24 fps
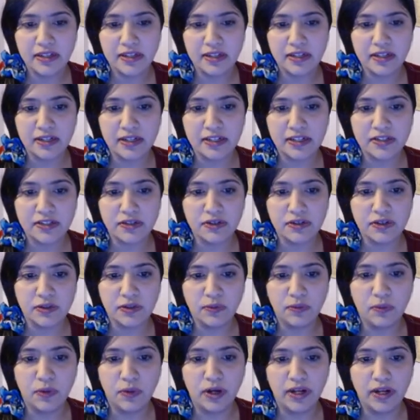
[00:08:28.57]
because you don't
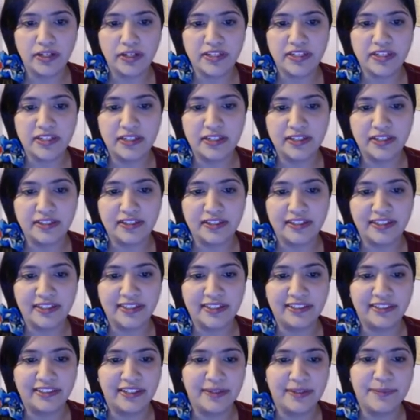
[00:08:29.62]
want an
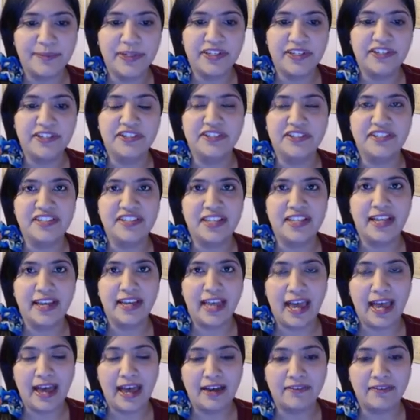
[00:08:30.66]
unclear image. It's like
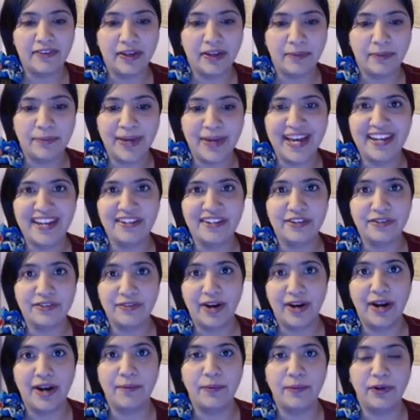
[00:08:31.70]
having bad
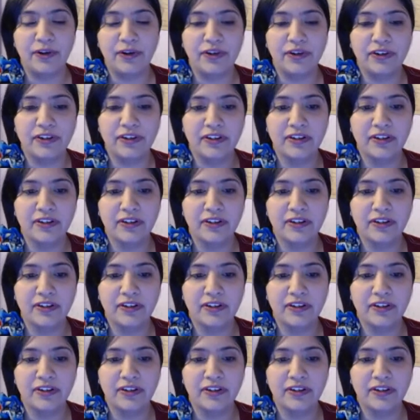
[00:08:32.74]
grammar.